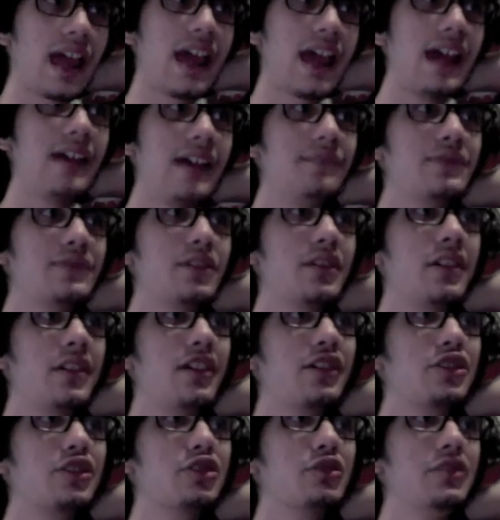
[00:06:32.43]
have the
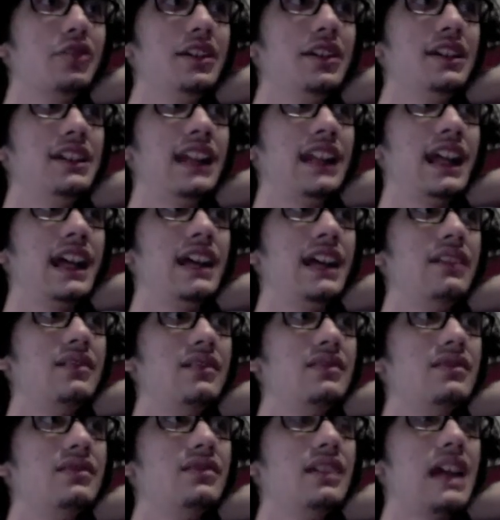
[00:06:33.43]
luxury that
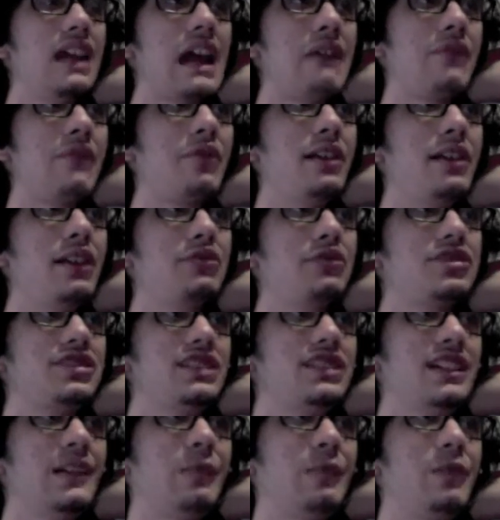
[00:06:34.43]
everyone
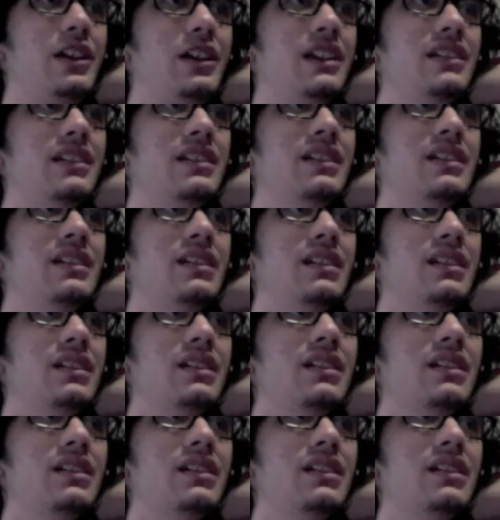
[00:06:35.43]
else did when